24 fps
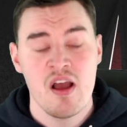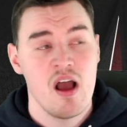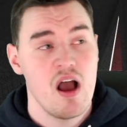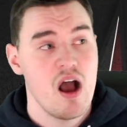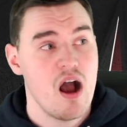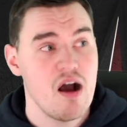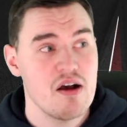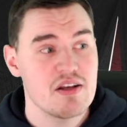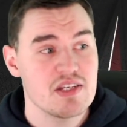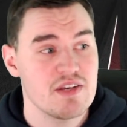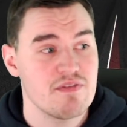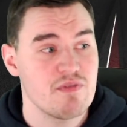
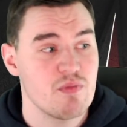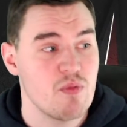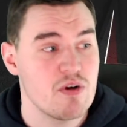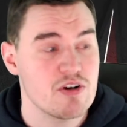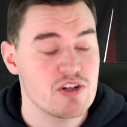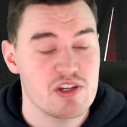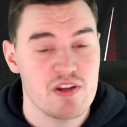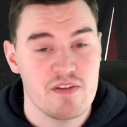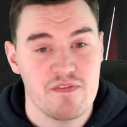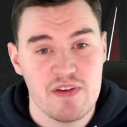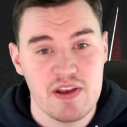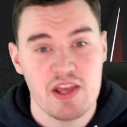I was even
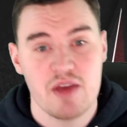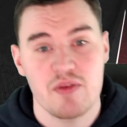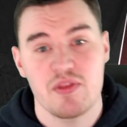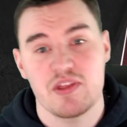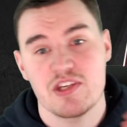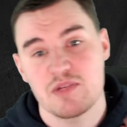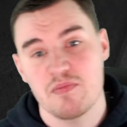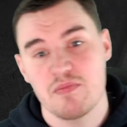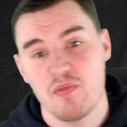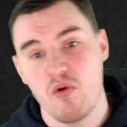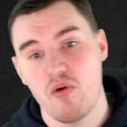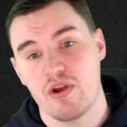watching a video
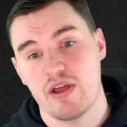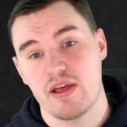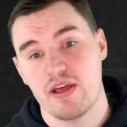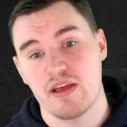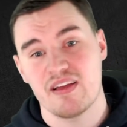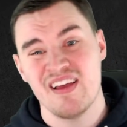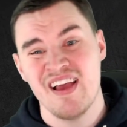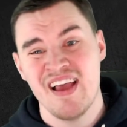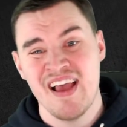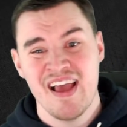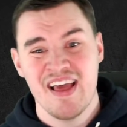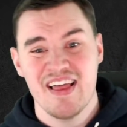this morning.
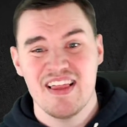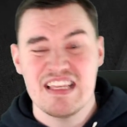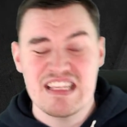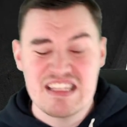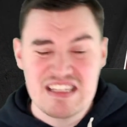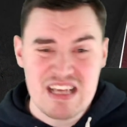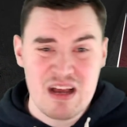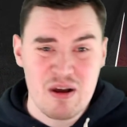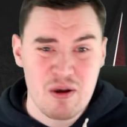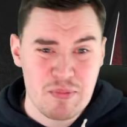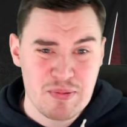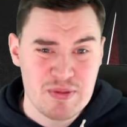This is
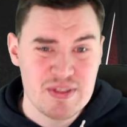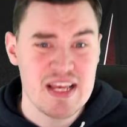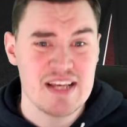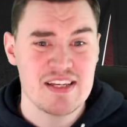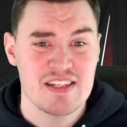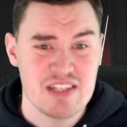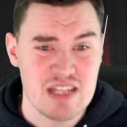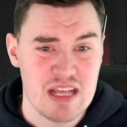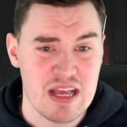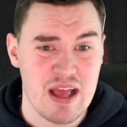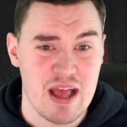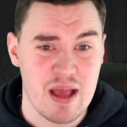how
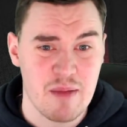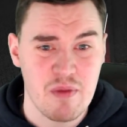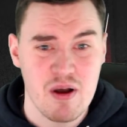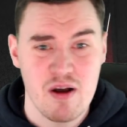obsessed I am.